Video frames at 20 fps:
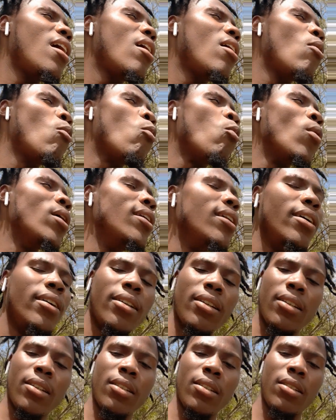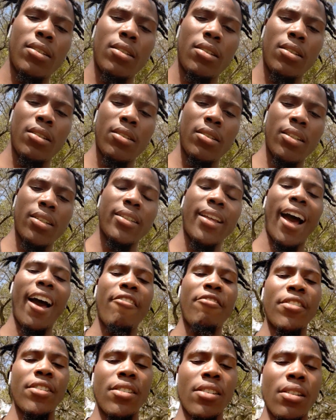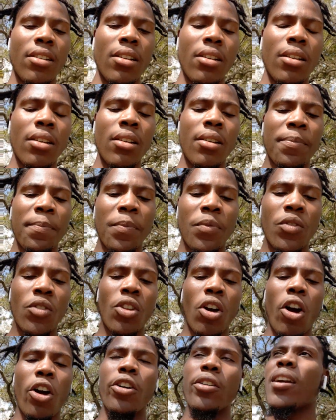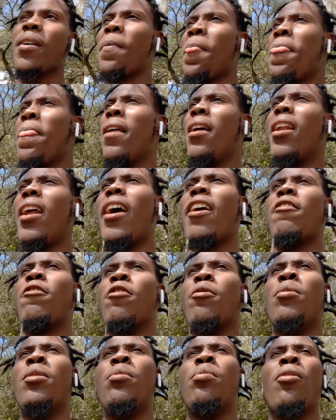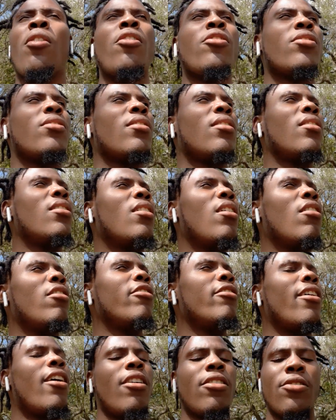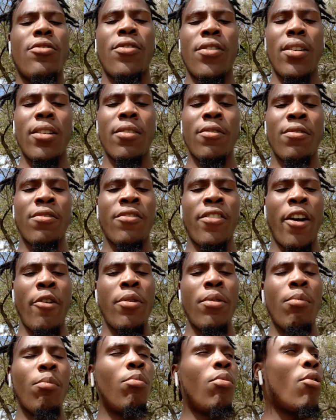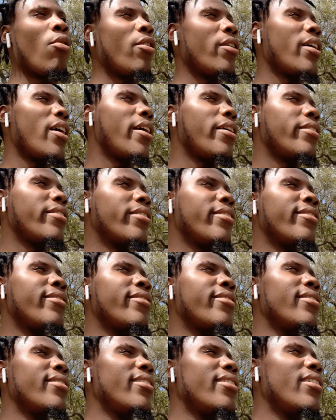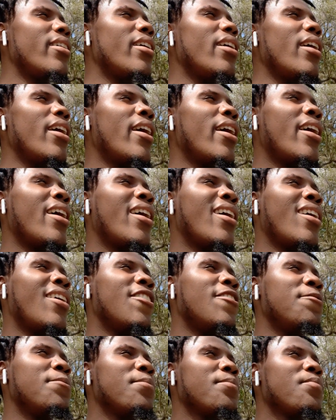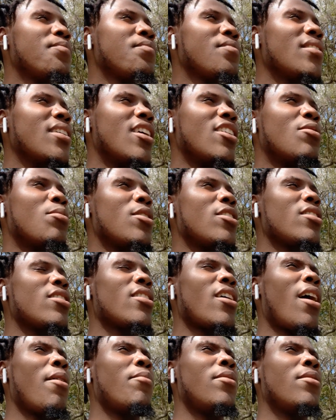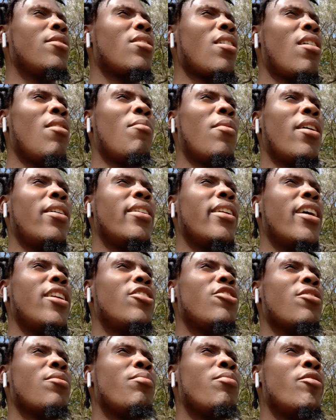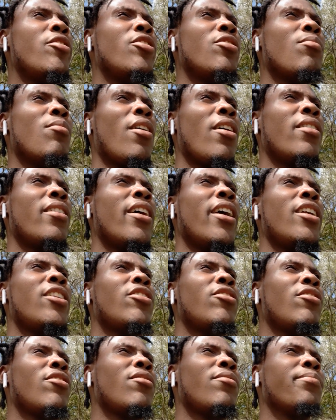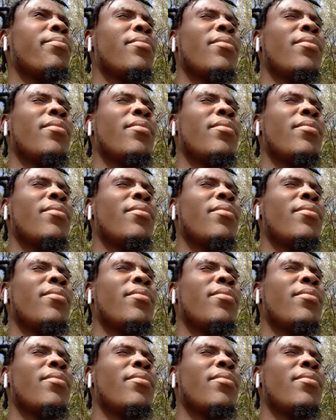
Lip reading: willing to dive into the dark. Like for me personally, earlier I was feeling very bored out here, and as much as I be talking about nature and preaching about nature,